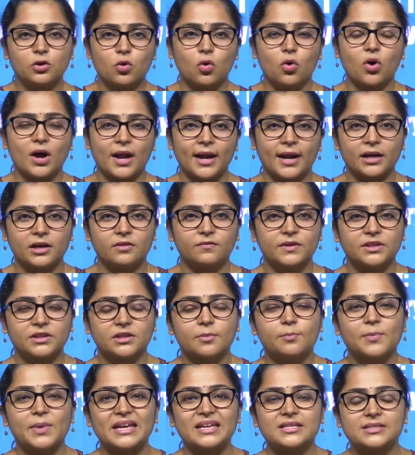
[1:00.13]
go ahead with
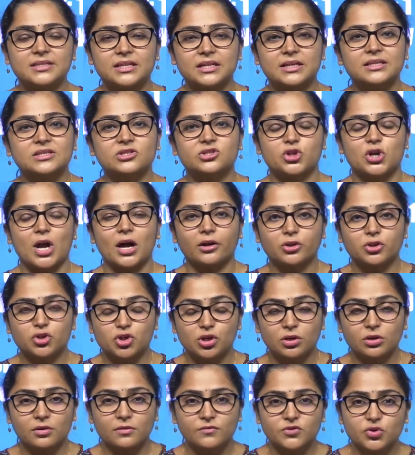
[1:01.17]
the basic
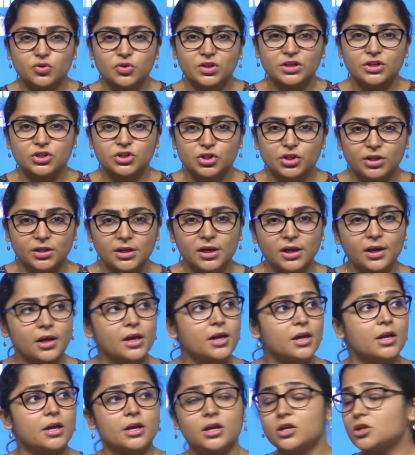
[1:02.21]
structure of judiciary.
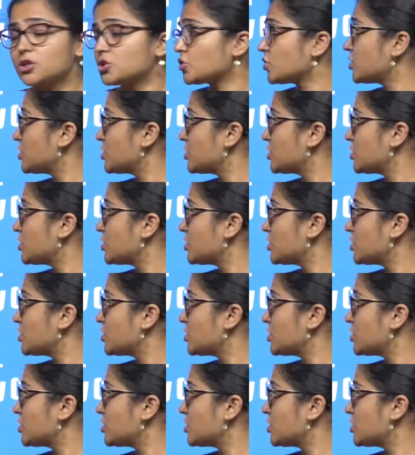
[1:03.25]
So